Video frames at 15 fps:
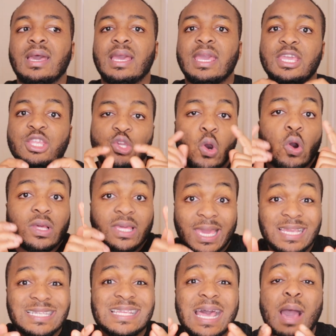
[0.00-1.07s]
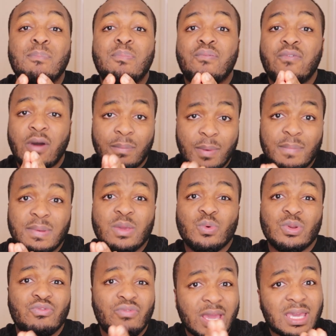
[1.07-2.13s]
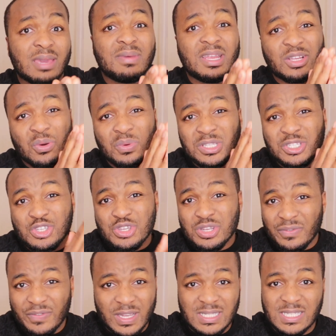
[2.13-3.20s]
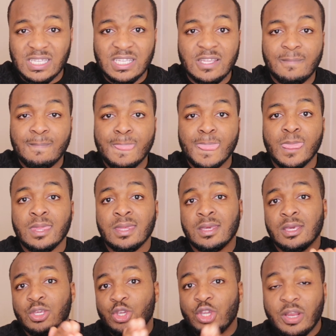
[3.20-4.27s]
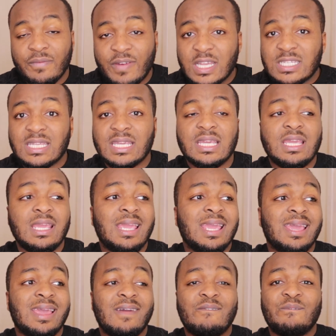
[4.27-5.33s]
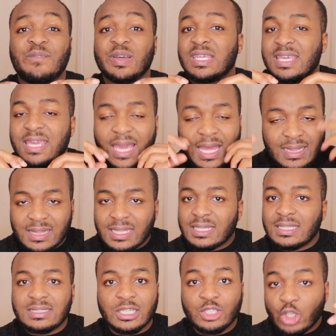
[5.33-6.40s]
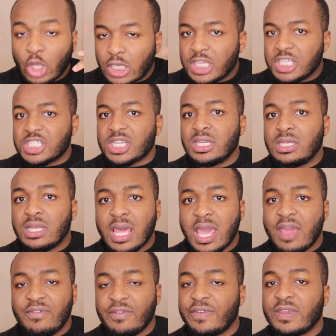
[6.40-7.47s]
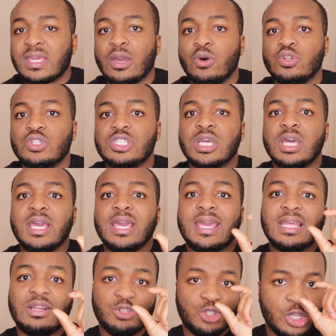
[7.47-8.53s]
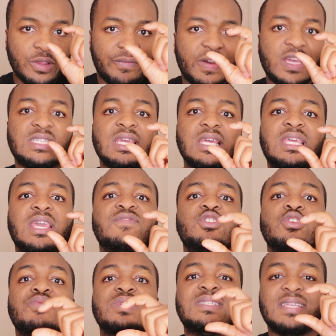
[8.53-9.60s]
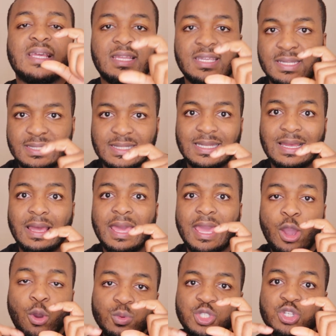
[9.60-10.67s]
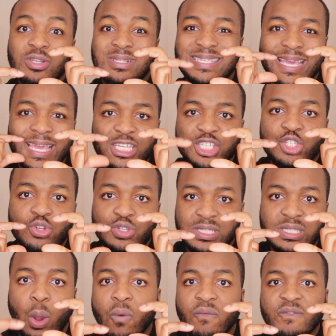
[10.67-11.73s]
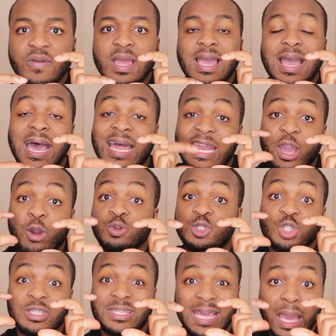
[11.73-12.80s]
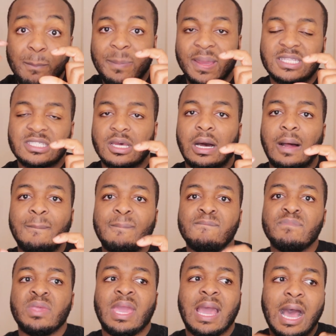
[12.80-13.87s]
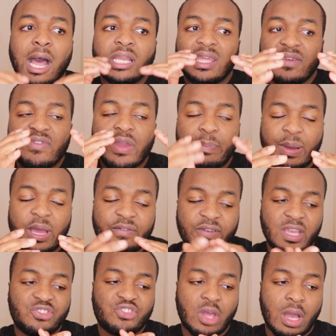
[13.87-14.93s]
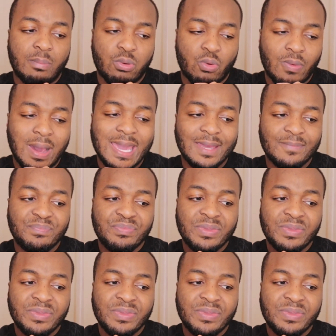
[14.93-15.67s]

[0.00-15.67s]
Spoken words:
In your case, I probably would recommend going to university. University, forget the knowledge and everything else. University gives you resilience, helps you test yourself, and helps you get better. I'll give you a perfect example, right?